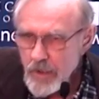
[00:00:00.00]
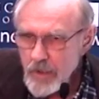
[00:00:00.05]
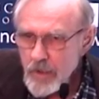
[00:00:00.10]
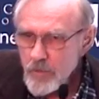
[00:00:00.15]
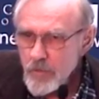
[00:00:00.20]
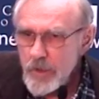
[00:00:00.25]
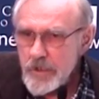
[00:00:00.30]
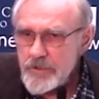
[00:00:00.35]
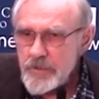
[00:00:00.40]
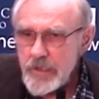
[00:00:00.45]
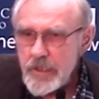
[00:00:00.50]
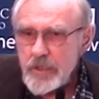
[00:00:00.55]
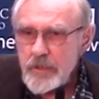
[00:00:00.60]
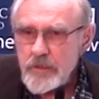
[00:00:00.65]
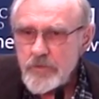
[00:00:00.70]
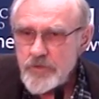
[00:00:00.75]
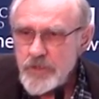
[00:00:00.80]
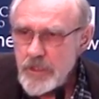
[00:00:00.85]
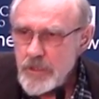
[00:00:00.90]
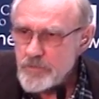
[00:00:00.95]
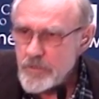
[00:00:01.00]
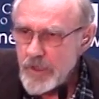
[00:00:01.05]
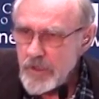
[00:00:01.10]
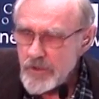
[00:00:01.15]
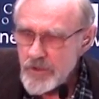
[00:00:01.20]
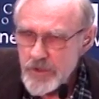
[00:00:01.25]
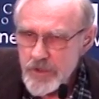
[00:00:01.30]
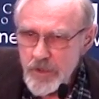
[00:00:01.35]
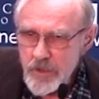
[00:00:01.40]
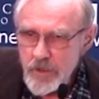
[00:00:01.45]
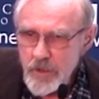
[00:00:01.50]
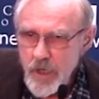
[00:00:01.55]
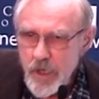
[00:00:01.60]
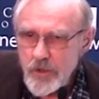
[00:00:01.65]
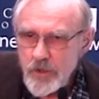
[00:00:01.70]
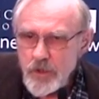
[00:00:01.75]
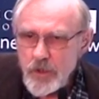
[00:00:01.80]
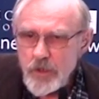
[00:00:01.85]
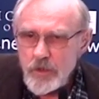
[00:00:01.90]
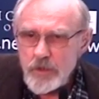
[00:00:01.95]
One is the end of cheap energy.
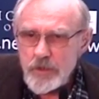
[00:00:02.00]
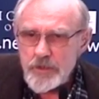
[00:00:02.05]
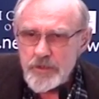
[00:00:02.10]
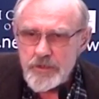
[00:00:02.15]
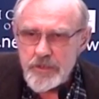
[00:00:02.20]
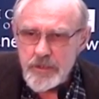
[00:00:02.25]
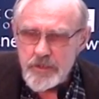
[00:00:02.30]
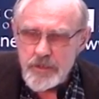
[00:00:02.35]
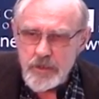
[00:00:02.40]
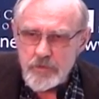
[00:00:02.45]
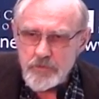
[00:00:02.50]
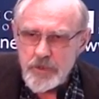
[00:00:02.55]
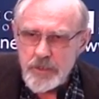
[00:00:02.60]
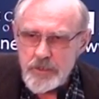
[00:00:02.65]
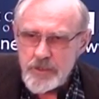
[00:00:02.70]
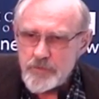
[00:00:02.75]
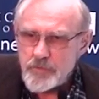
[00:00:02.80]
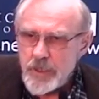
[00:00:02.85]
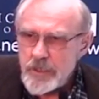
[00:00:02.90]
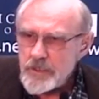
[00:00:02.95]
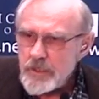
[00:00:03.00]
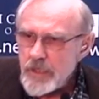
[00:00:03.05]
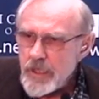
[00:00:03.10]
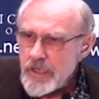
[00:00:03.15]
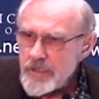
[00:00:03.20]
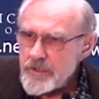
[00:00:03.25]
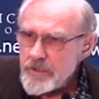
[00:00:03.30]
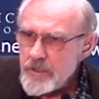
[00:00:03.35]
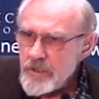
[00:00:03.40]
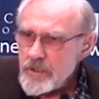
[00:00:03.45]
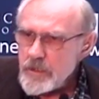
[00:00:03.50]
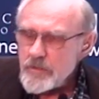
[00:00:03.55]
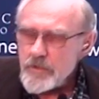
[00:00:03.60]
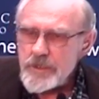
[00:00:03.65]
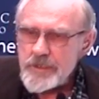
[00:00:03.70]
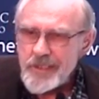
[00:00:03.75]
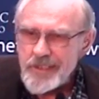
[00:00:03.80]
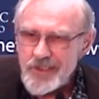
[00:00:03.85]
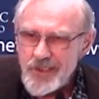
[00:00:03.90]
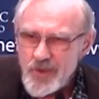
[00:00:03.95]
Our current system, this specialized system,
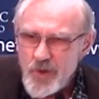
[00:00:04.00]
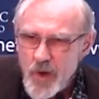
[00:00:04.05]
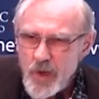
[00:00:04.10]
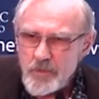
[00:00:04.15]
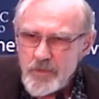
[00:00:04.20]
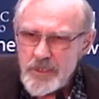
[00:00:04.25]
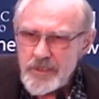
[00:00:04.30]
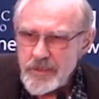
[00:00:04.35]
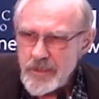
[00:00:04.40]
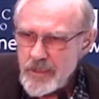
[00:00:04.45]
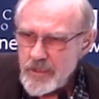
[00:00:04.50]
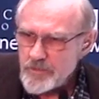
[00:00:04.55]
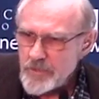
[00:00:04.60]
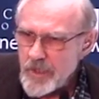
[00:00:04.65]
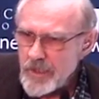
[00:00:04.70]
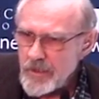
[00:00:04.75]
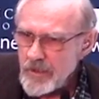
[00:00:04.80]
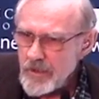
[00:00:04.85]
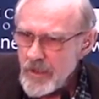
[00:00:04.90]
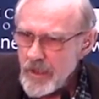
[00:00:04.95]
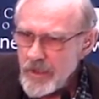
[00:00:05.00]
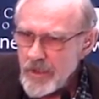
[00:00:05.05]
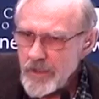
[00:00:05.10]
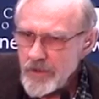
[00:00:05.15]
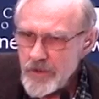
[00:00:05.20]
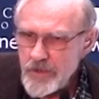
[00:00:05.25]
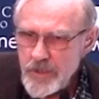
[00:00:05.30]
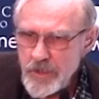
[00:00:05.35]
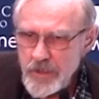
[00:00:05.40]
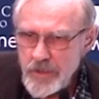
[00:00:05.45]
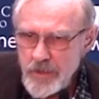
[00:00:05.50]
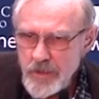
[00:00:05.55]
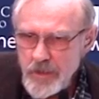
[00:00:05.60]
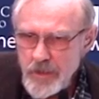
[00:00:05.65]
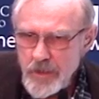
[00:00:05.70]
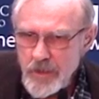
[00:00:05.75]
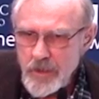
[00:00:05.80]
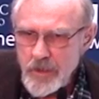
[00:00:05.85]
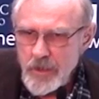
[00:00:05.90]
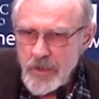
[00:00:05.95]
is enormously dependent on energy.
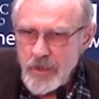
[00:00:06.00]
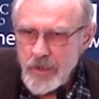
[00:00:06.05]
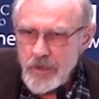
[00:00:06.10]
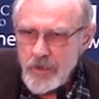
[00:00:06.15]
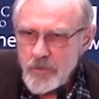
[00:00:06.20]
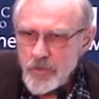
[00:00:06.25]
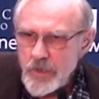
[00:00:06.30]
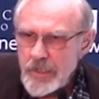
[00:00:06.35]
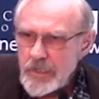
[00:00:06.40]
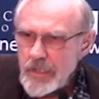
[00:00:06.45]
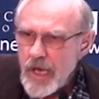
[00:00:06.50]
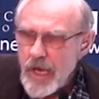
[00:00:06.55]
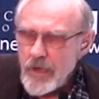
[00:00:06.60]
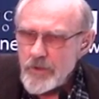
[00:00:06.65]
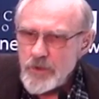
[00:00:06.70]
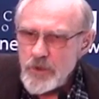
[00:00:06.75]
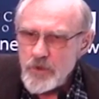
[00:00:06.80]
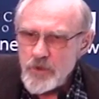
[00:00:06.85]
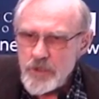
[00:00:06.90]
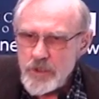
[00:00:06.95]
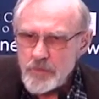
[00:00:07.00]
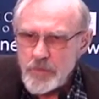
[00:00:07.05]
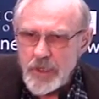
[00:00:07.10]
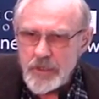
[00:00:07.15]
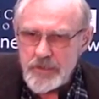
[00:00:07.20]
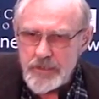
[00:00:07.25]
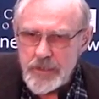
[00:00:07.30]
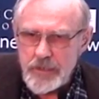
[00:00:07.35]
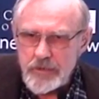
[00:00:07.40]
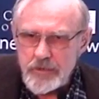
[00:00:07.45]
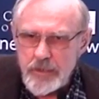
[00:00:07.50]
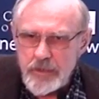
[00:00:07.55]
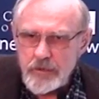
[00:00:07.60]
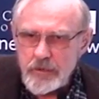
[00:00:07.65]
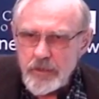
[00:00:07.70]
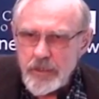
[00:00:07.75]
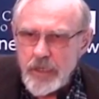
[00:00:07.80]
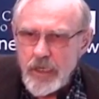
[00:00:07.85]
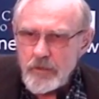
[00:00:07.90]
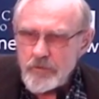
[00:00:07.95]
We now use about 10
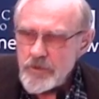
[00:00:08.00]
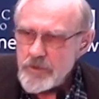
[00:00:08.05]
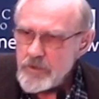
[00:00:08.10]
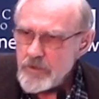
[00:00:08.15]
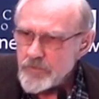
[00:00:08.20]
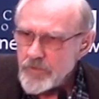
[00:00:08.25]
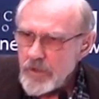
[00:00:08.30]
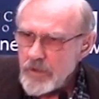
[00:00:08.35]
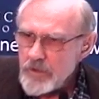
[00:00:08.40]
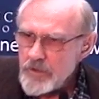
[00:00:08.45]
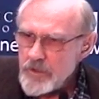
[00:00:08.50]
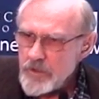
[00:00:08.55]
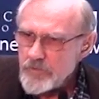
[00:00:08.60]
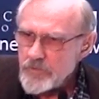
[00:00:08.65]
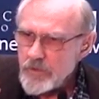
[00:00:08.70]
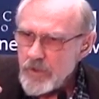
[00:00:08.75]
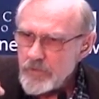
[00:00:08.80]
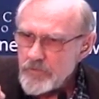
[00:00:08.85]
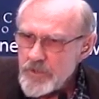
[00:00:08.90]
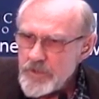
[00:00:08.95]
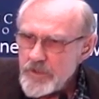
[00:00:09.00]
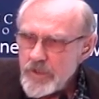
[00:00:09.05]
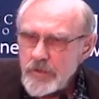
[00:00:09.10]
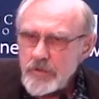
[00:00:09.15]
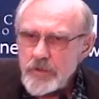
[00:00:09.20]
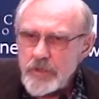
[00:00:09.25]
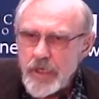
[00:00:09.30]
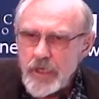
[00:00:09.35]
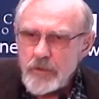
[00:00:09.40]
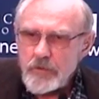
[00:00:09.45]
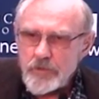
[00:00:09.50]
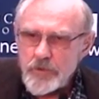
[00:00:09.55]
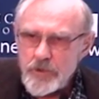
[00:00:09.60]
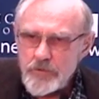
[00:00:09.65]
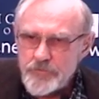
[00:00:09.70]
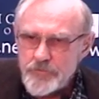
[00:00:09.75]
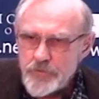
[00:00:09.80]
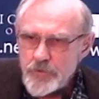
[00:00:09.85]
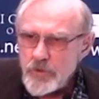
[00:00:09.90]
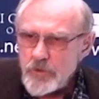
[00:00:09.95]
kilocalories of energy for every single calorie
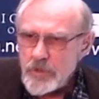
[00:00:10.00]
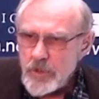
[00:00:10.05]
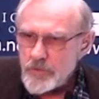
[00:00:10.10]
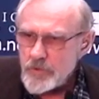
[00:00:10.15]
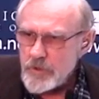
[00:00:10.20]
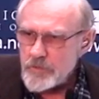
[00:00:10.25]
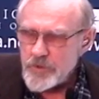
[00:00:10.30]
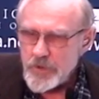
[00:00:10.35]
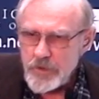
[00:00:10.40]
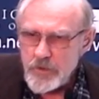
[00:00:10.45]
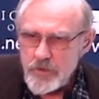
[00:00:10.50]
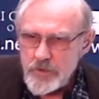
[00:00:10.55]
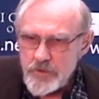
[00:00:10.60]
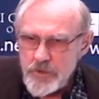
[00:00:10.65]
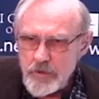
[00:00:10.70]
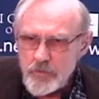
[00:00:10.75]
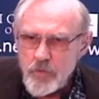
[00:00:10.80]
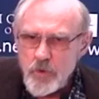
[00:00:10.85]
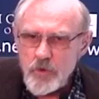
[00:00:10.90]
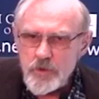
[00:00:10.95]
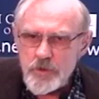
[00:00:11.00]
of food that we produce, the